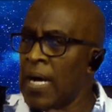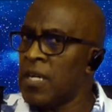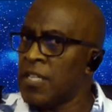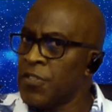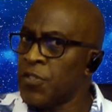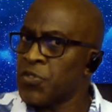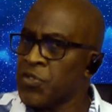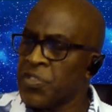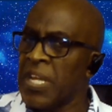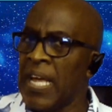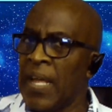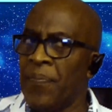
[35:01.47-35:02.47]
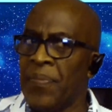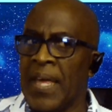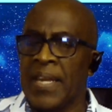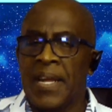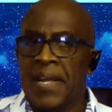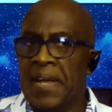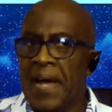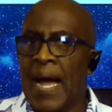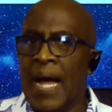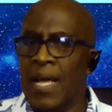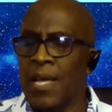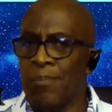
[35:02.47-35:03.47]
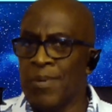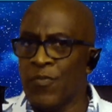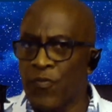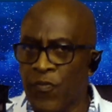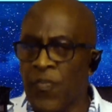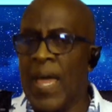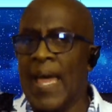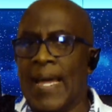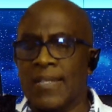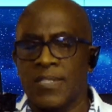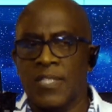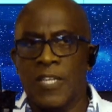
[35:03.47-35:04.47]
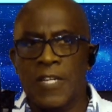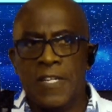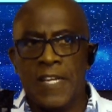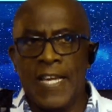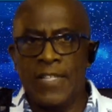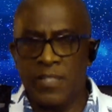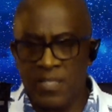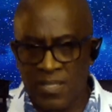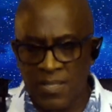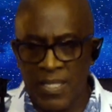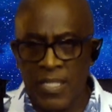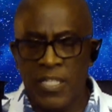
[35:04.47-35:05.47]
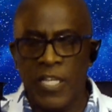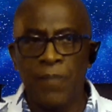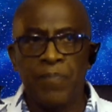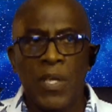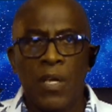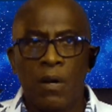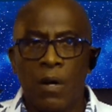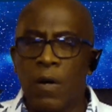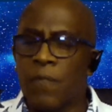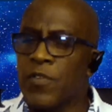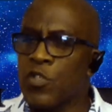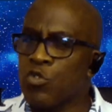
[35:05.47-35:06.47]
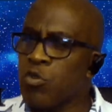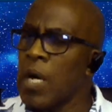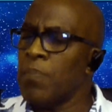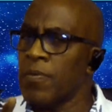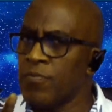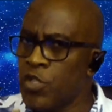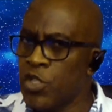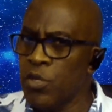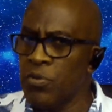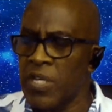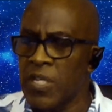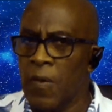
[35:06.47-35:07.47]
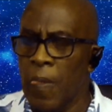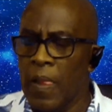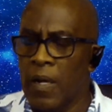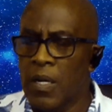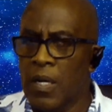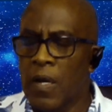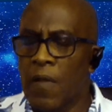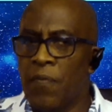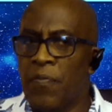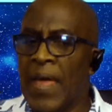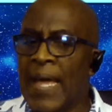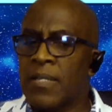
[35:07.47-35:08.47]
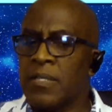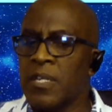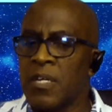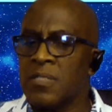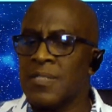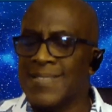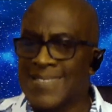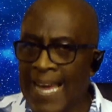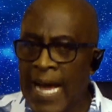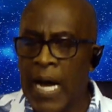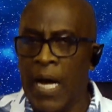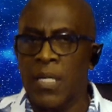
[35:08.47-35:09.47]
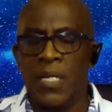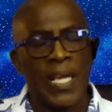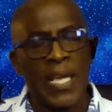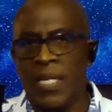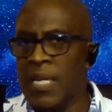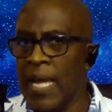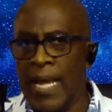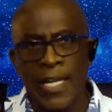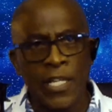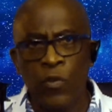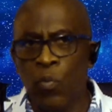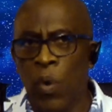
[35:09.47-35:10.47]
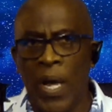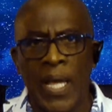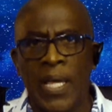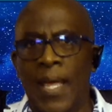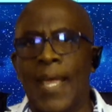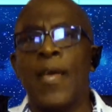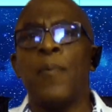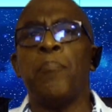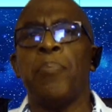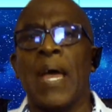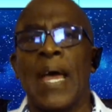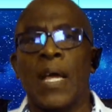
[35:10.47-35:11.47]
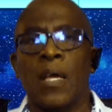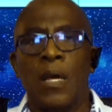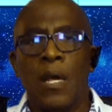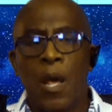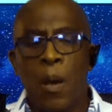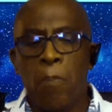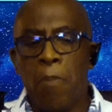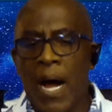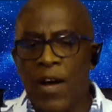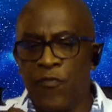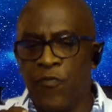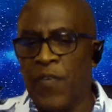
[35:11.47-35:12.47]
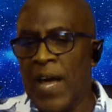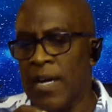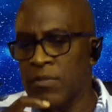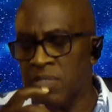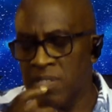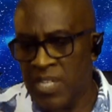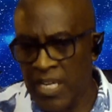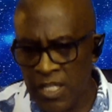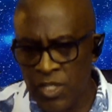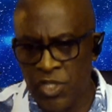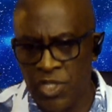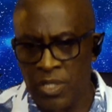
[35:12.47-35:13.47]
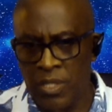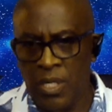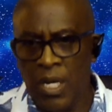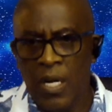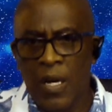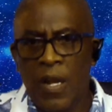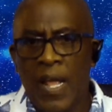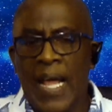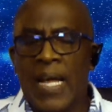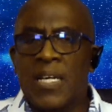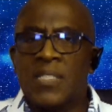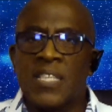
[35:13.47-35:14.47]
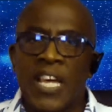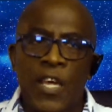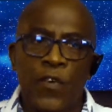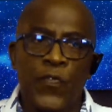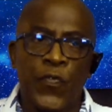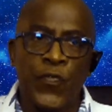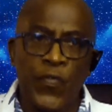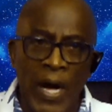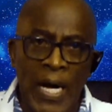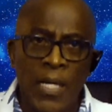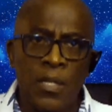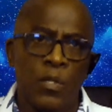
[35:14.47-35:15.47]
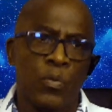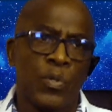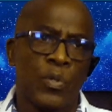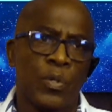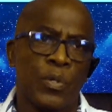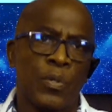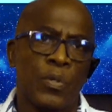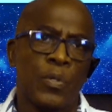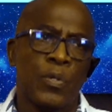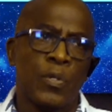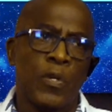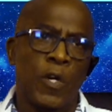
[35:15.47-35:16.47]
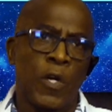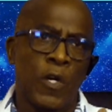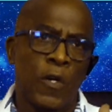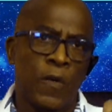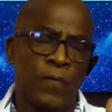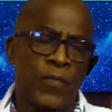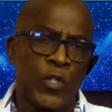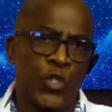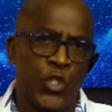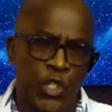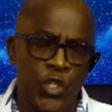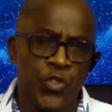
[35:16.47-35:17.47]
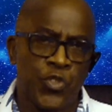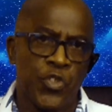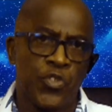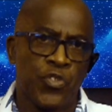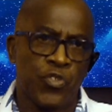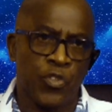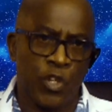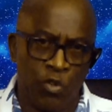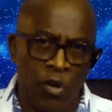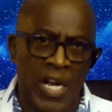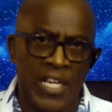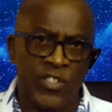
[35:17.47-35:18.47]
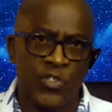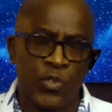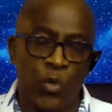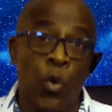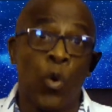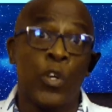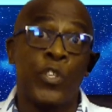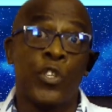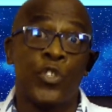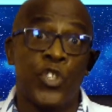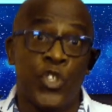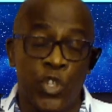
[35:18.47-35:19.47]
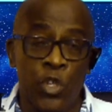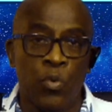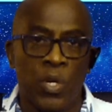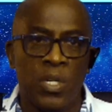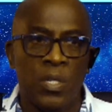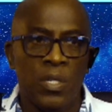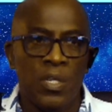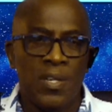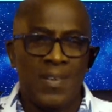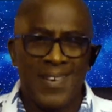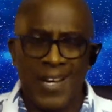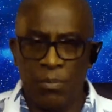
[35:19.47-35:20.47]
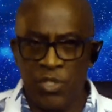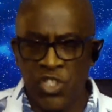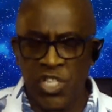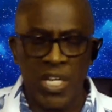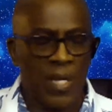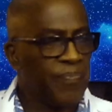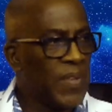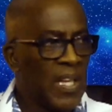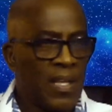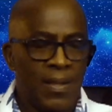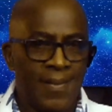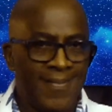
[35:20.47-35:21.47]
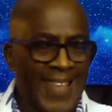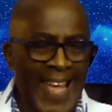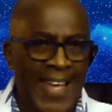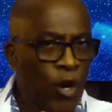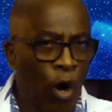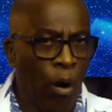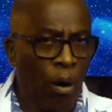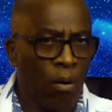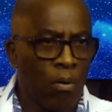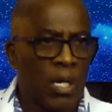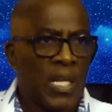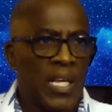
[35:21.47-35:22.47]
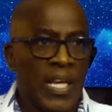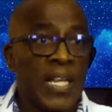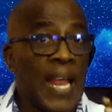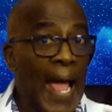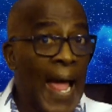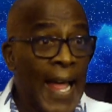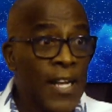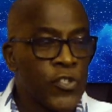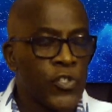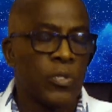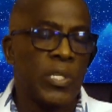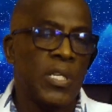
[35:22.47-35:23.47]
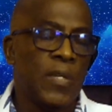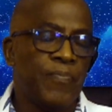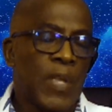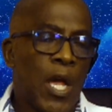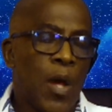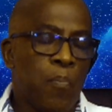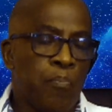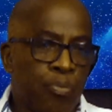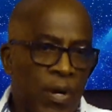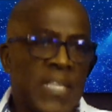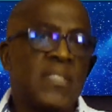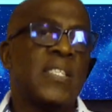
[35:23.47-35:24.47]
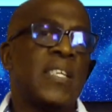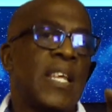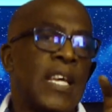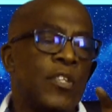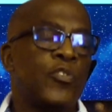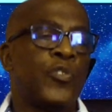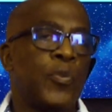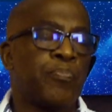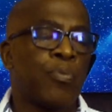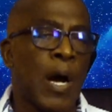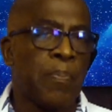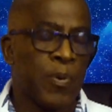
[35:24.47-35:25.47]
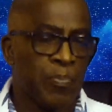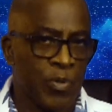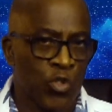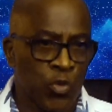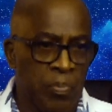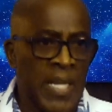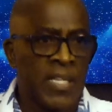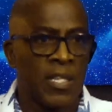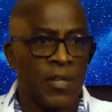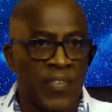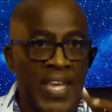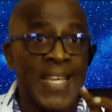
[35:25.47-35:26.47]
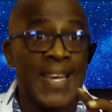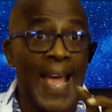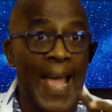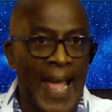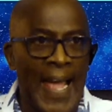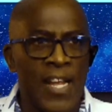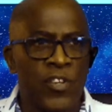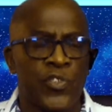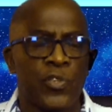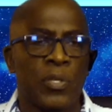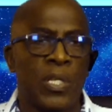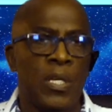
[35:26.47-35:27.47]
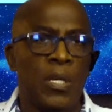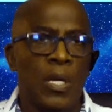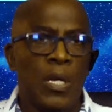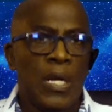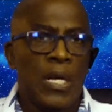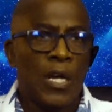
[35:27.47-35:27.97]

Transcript: I understand that I am, in fact, a descendant of the tribe of Judah, that does not in any way impact my foundation as a follower of Jesus the Christ or Yeshua HaMashiach at all. It actually brings it into proper perspective. It actually